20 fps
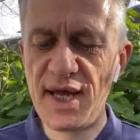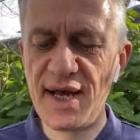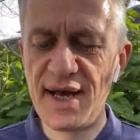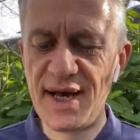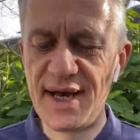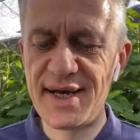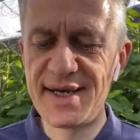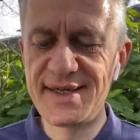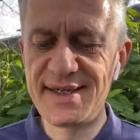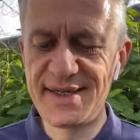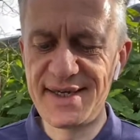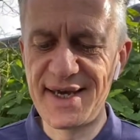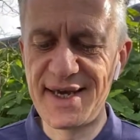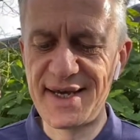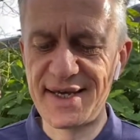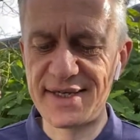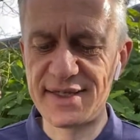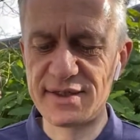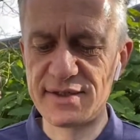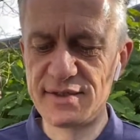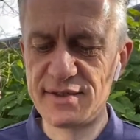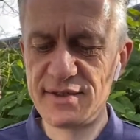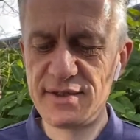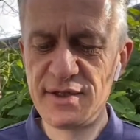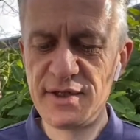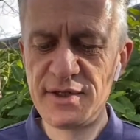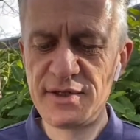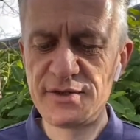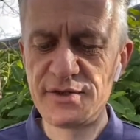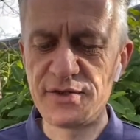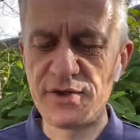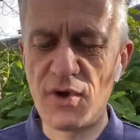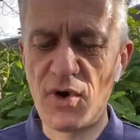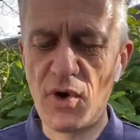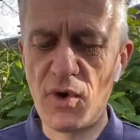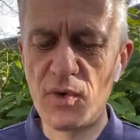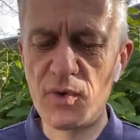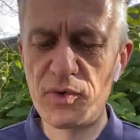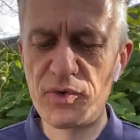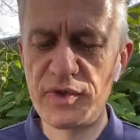I can do
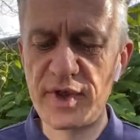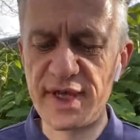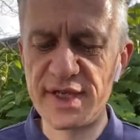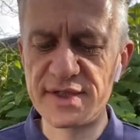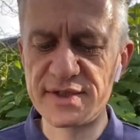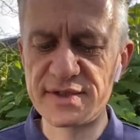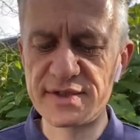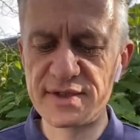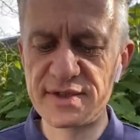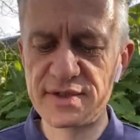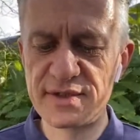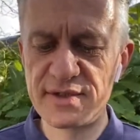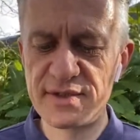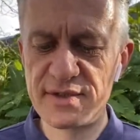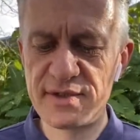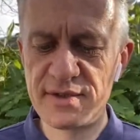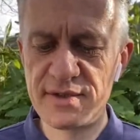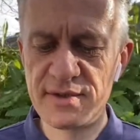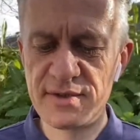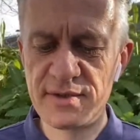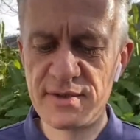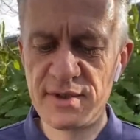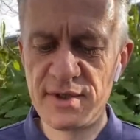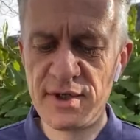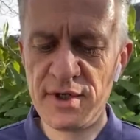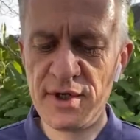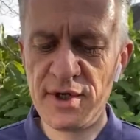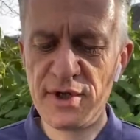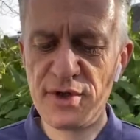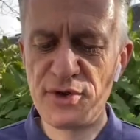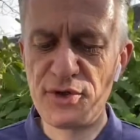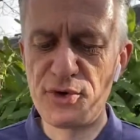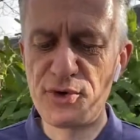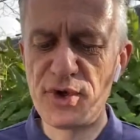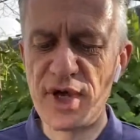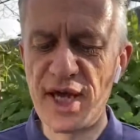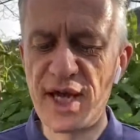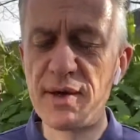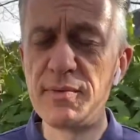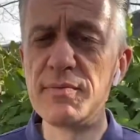all things through
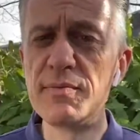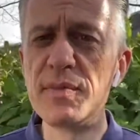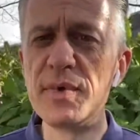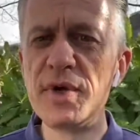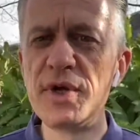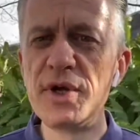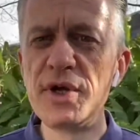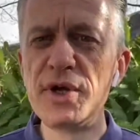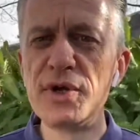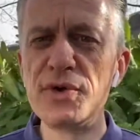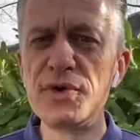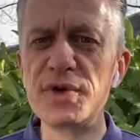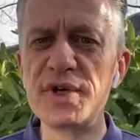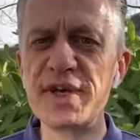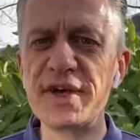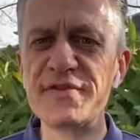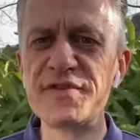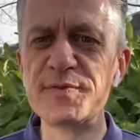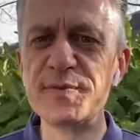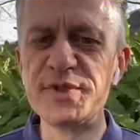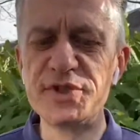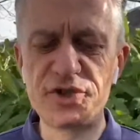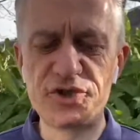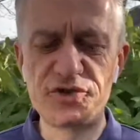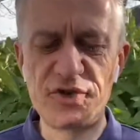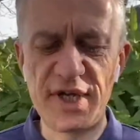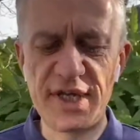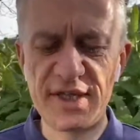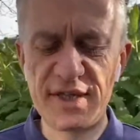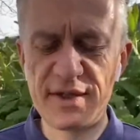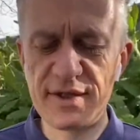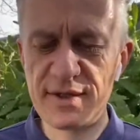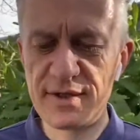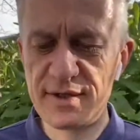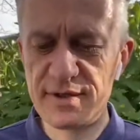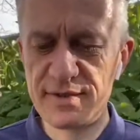him who gives me strength.